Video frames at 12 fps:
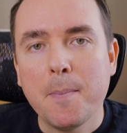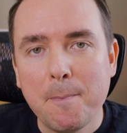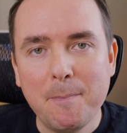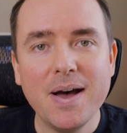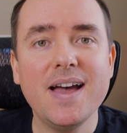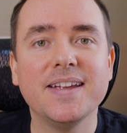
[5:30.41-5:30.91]

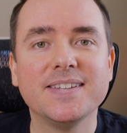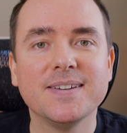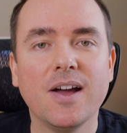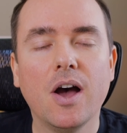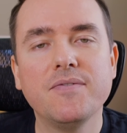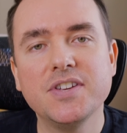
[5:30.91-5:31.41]
But
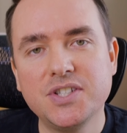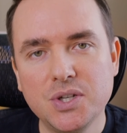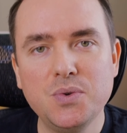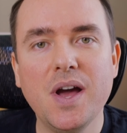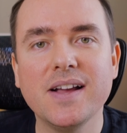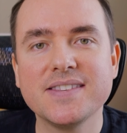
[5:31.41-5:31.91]
of the
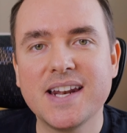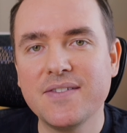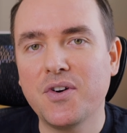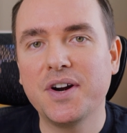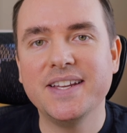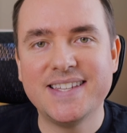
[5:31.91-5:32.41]
two docks that
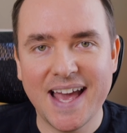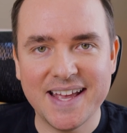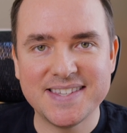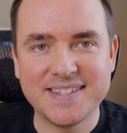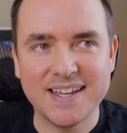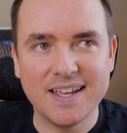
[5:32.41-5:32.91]
I've already
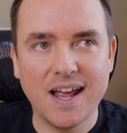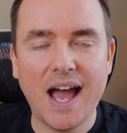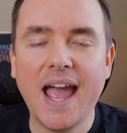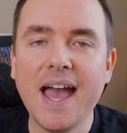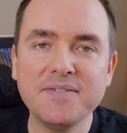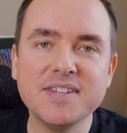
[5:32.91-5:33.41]
tested,
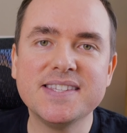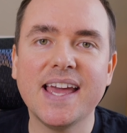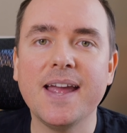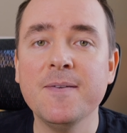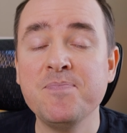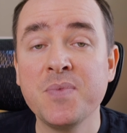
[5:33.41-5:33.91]
I have to
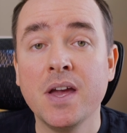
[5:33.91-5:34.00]
say